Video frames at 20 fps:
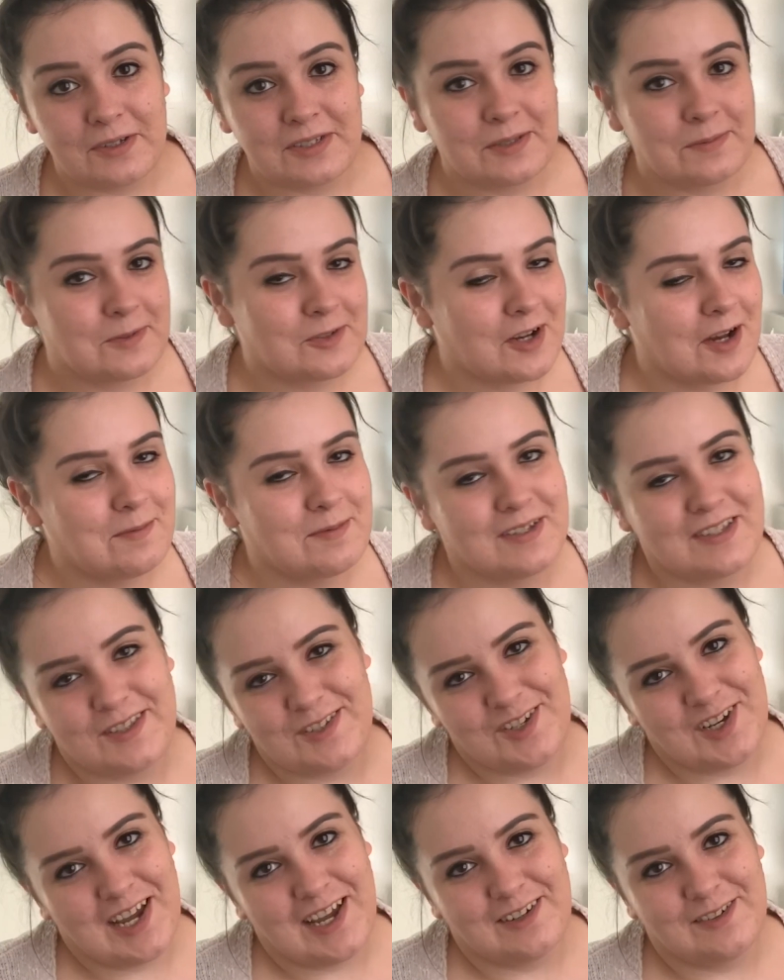subscribe to the
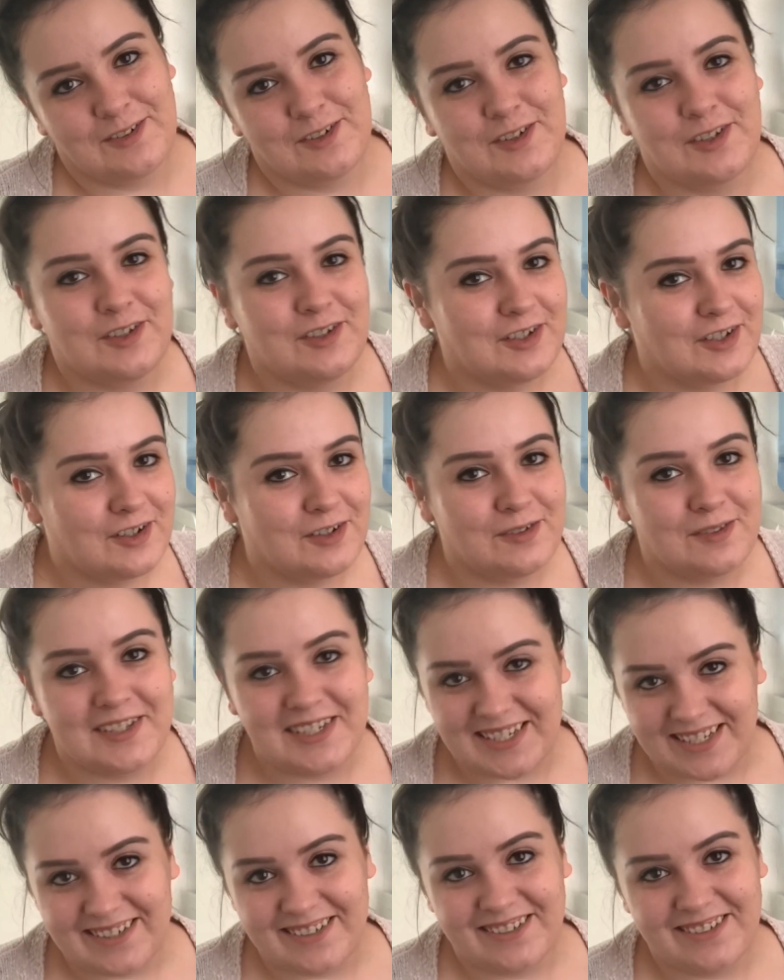channel, you know the
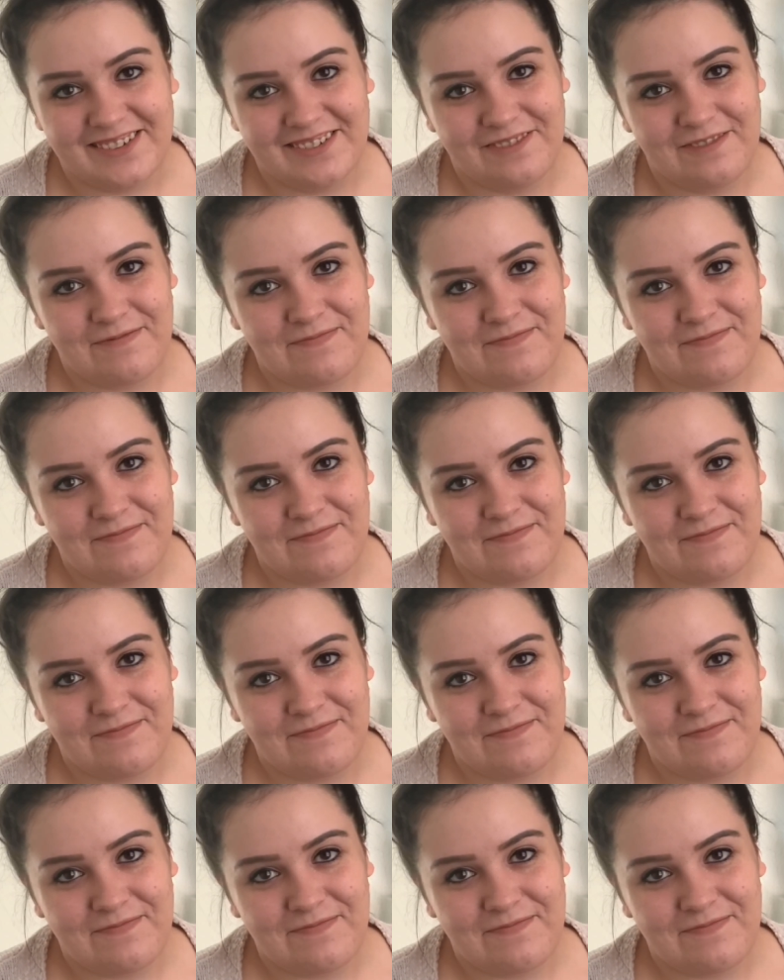deal.